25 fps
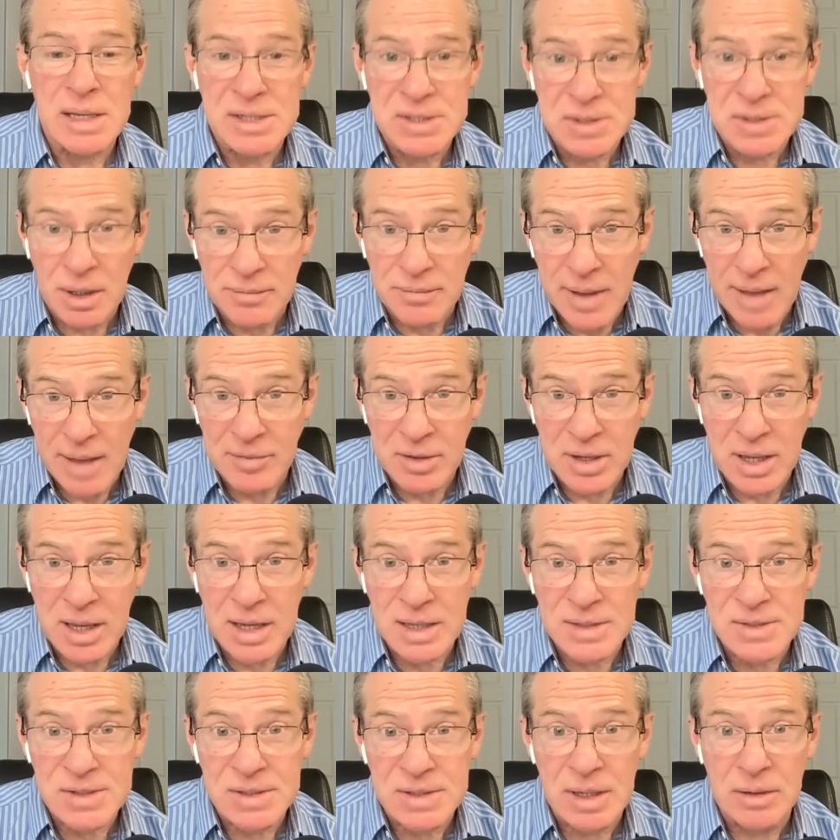self
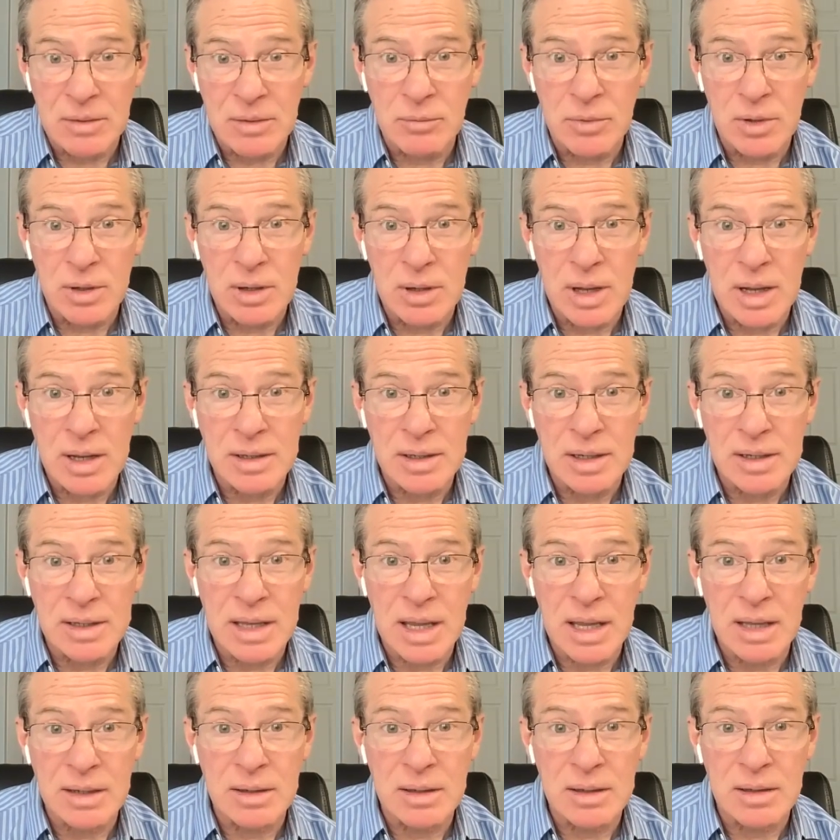advocates and, and
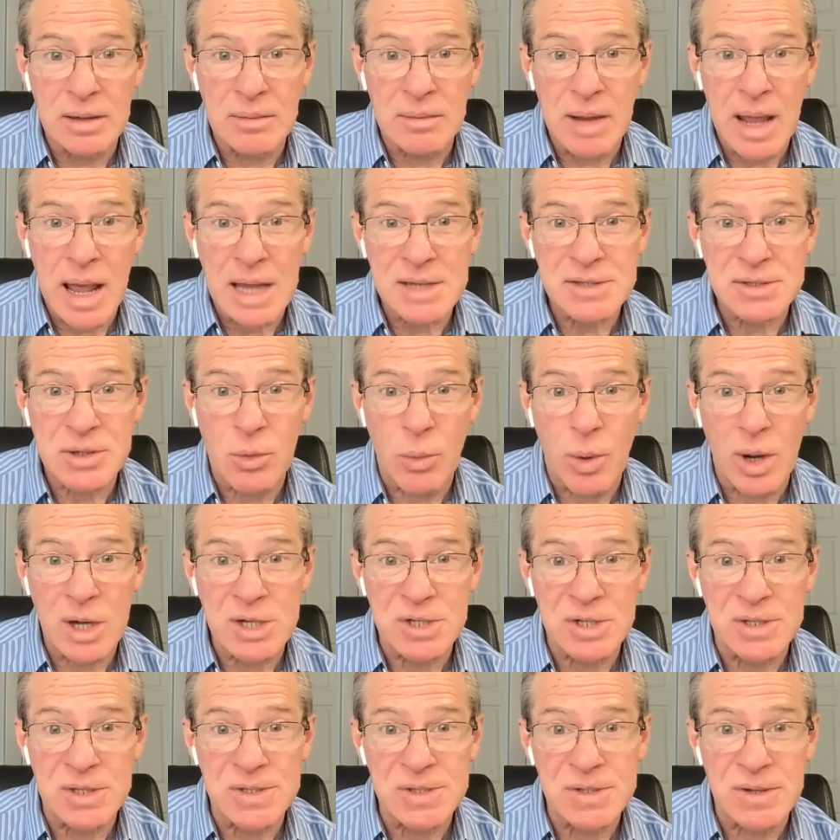again ask
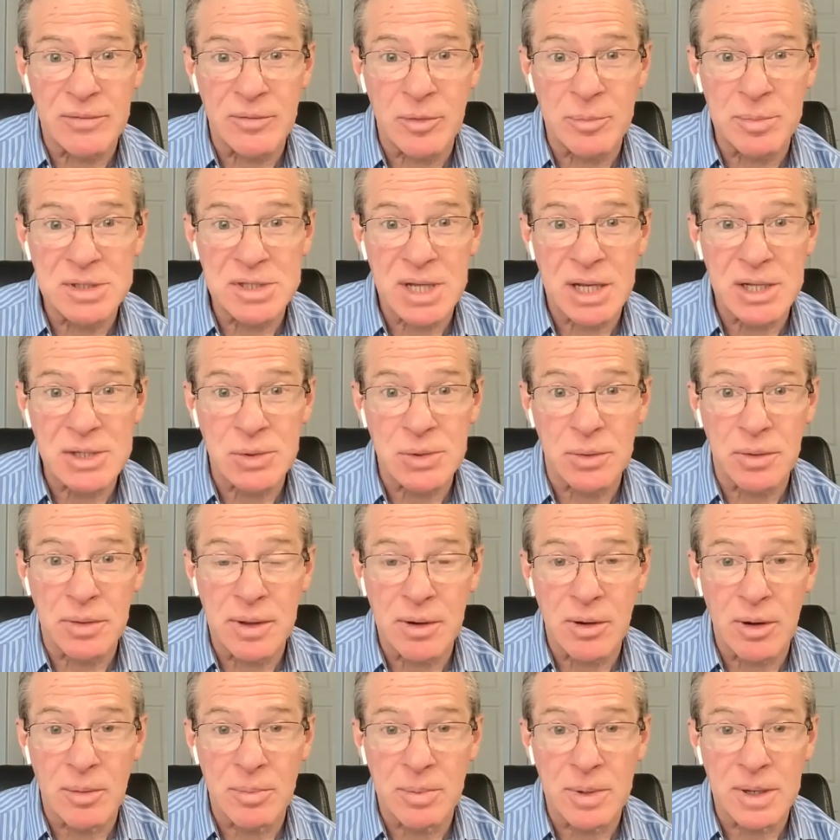questions of a potential
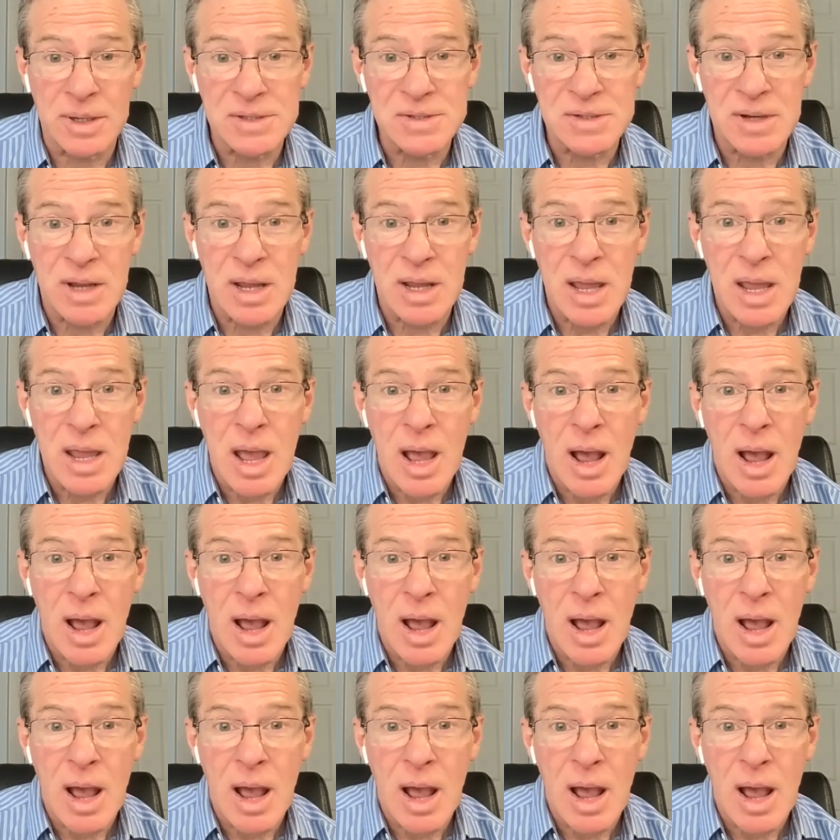therapist.